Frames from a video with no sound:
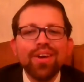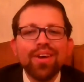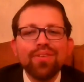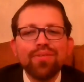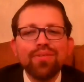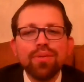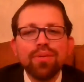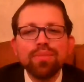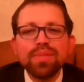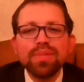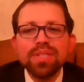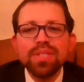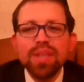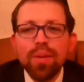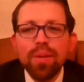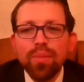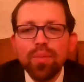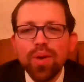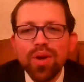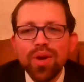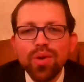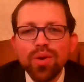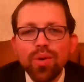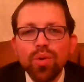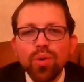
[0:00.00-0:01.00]
from
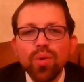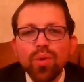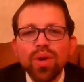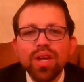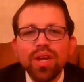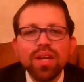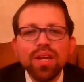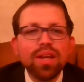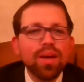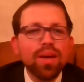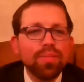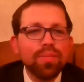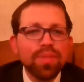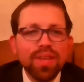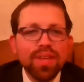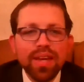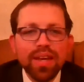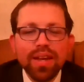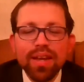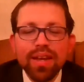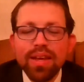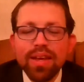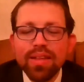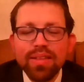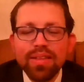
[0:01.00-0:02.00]
someone who can come to
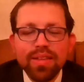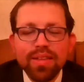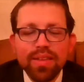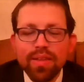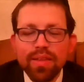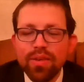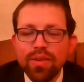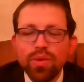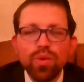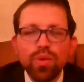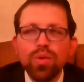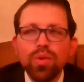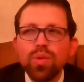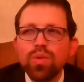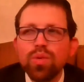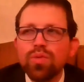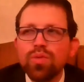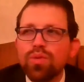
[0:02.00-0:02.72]
it,